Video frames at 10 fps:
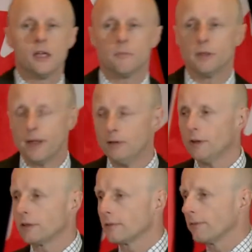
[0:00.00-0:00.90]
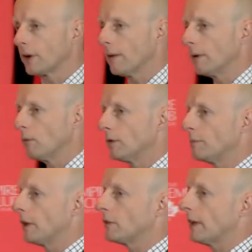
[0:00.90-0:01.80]
But the main reason for coming was
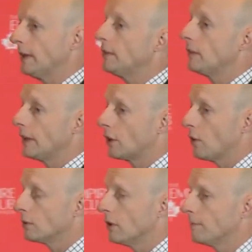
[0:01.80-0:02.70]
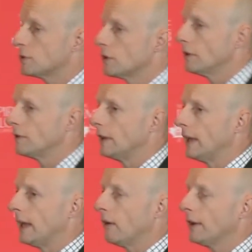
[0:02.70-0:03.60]
because I did see a golden opportunity
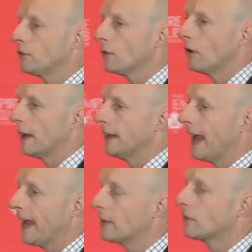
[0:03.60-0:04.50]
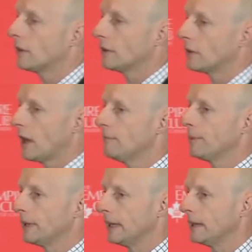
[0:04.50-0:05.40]
here. I saw an excellent
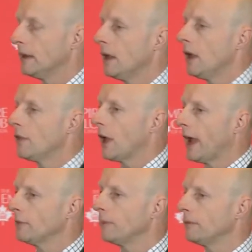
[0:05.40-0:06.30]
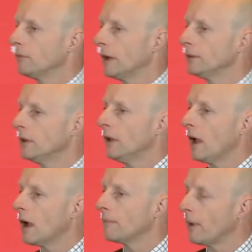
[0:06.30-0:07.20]
company that had been run
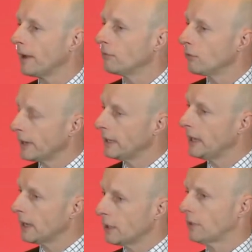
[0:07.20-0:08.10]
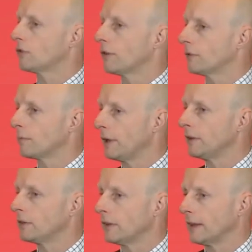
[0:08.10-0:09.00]
uh, by really illustrious
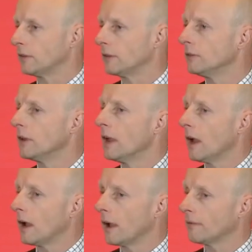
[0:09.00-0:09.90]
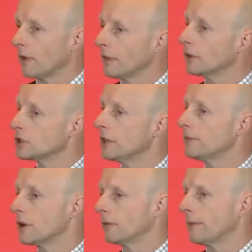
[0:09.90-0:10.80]
predecessors, uh, other
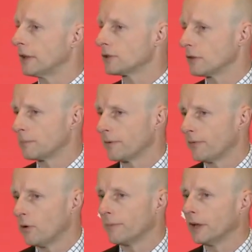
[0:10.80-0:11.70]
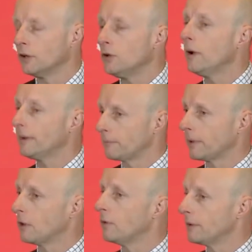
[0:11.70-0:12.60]
chief general managers before me, and who had,
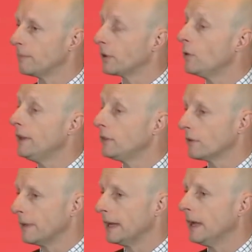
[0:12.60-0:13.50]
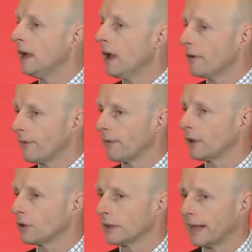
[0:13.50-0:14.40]
who had bequeathed to me a very
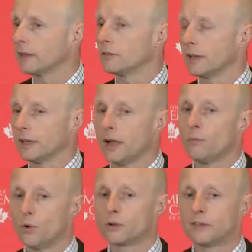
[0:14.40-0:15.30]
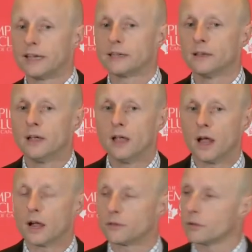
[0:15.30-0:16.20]
good legacy. And I walked in
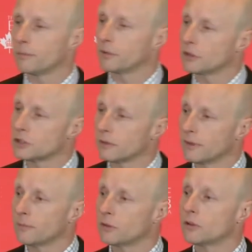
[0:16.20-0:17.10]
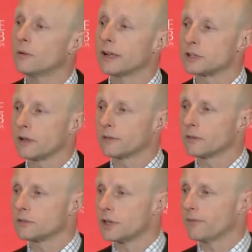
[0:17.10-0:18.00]
uh, to a position of number two, actually. I
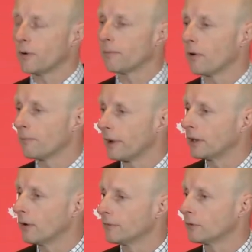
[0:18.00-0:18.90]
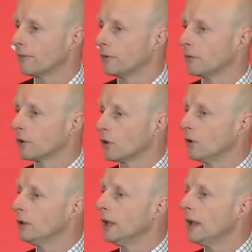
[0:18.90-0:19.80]
was the chief op operating officer, if you
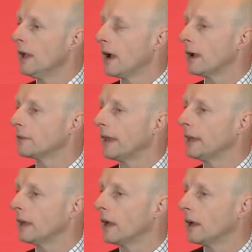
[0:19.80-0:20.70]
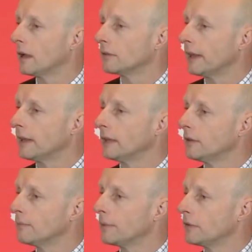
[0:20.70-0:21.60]
recall, uh, take, uh, uh, taking
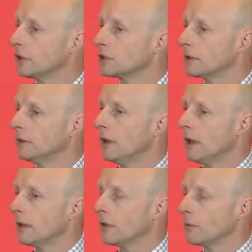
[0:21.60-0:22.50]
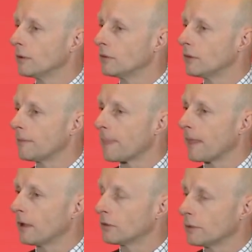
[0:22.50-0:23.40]
the position that was, um,
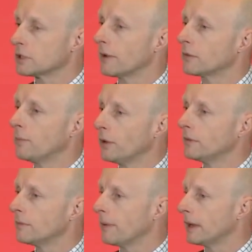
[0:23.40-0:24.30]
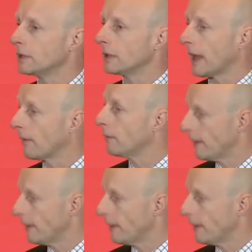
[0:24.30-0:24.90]
to which I was appointed by Gary